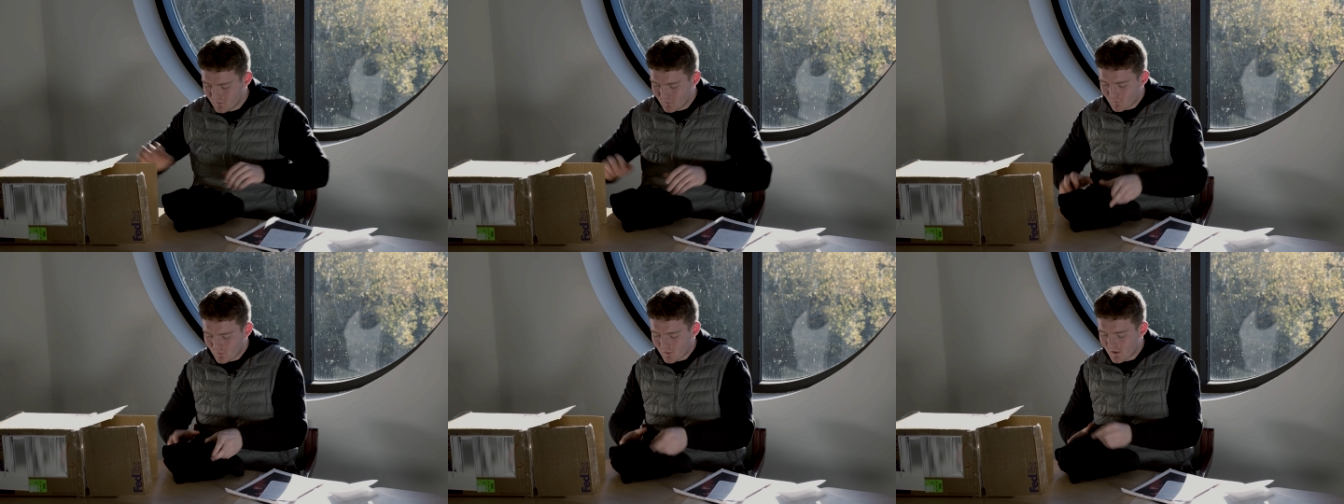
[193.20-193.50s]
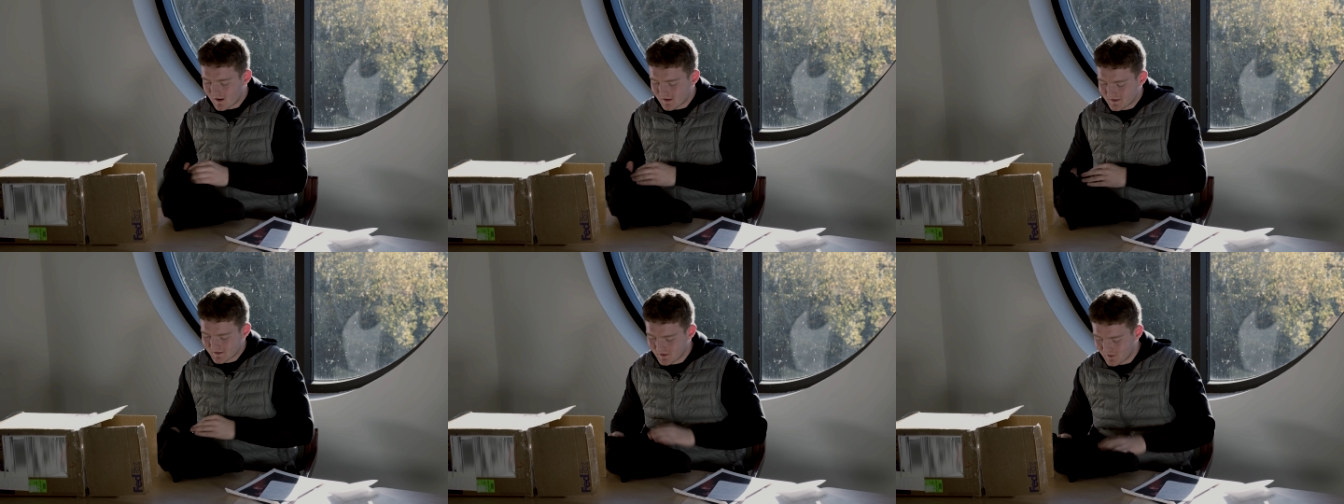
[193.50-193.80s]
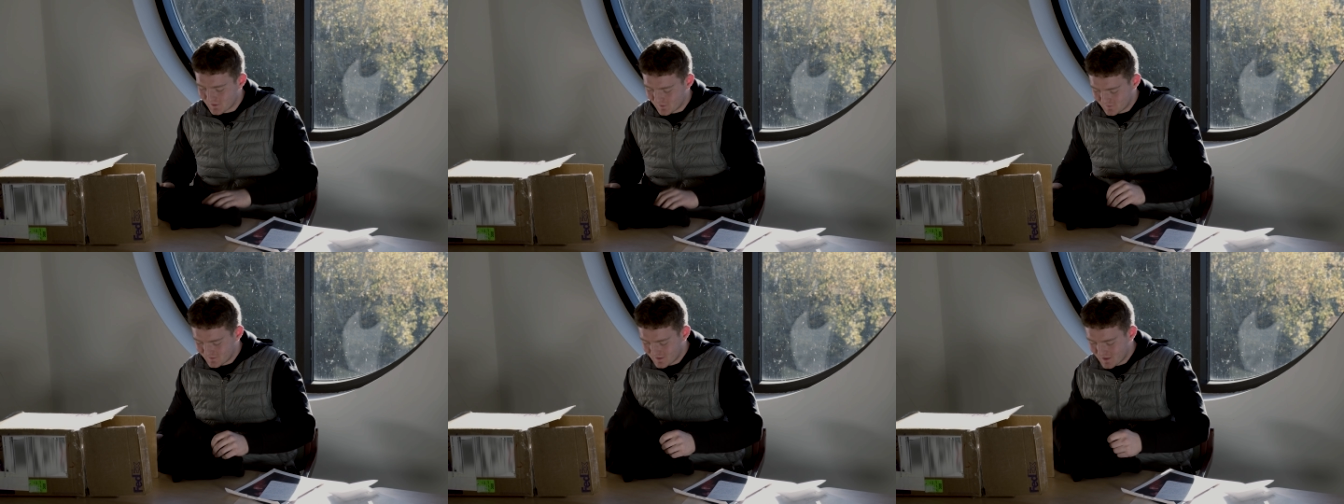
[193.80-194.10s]
Right,
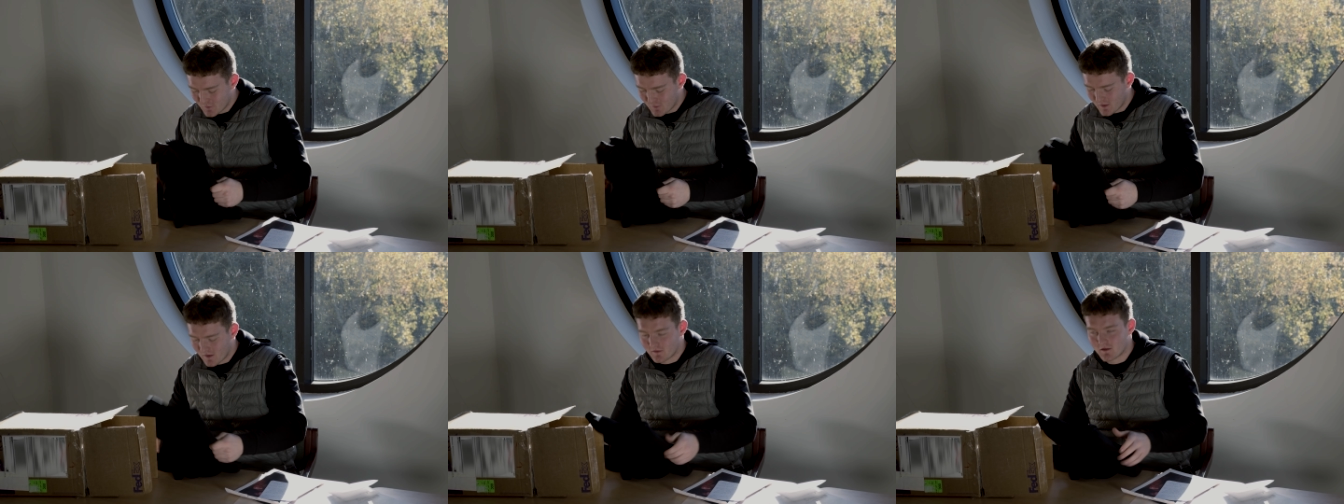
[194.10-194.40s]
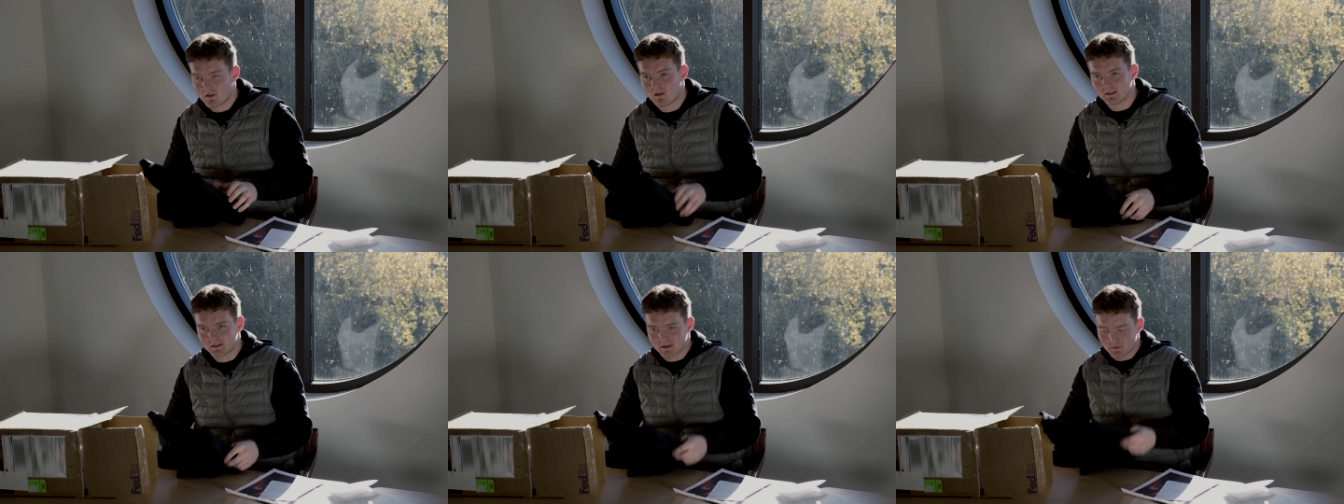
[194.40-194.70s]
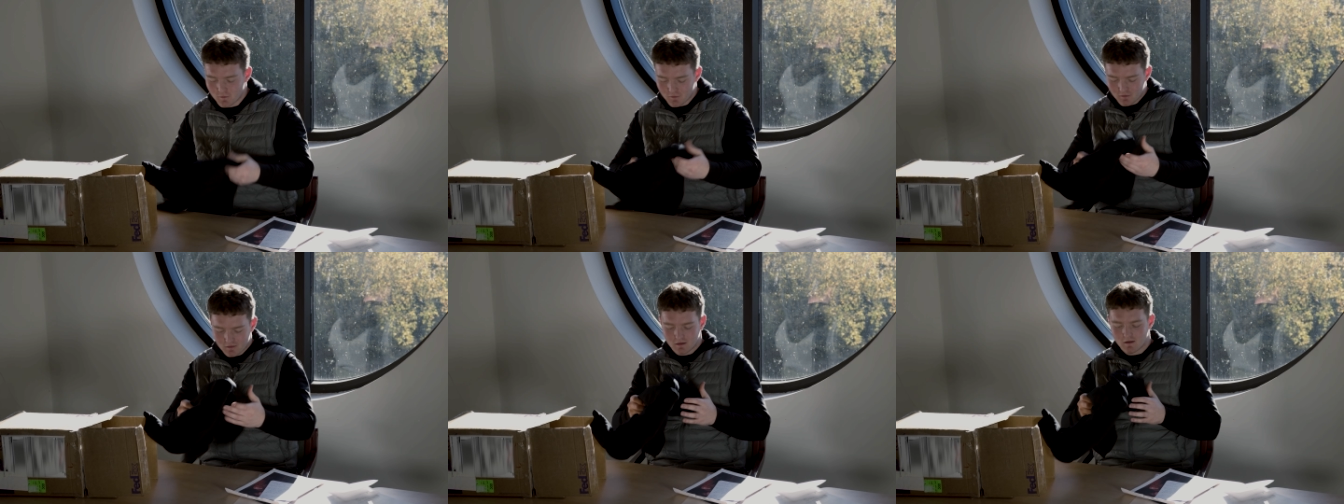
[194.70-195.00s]
so here we have an item
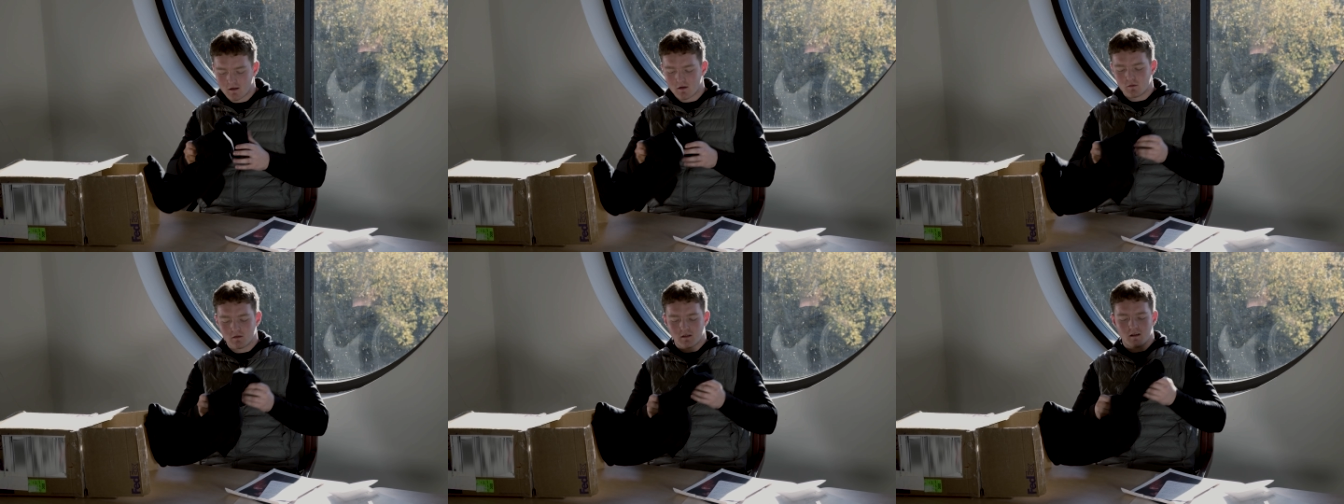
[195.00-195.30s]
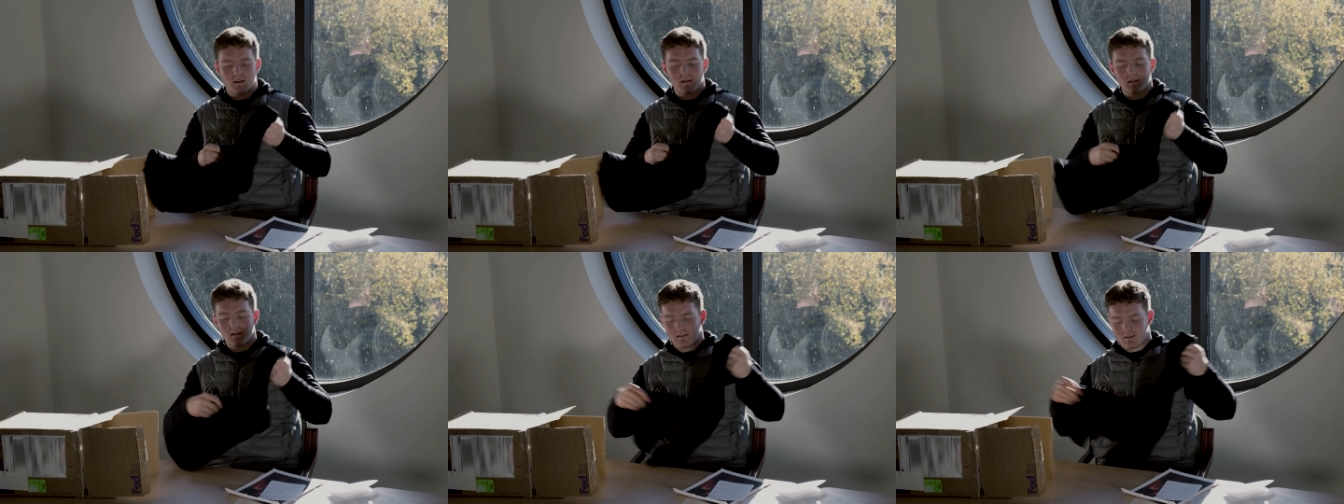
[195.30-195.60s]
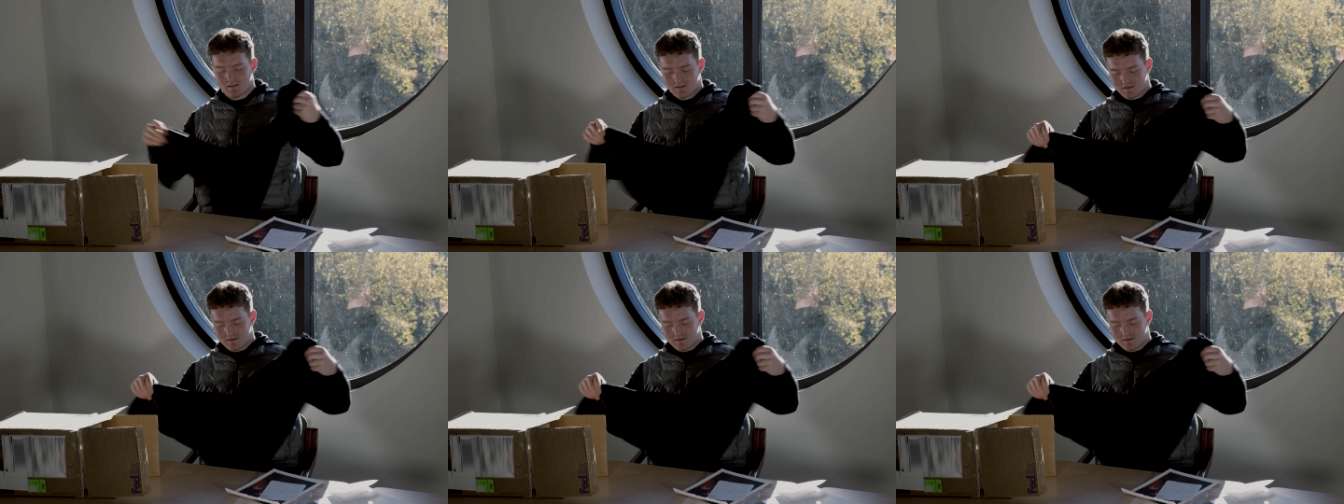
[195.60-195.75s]
of clothing.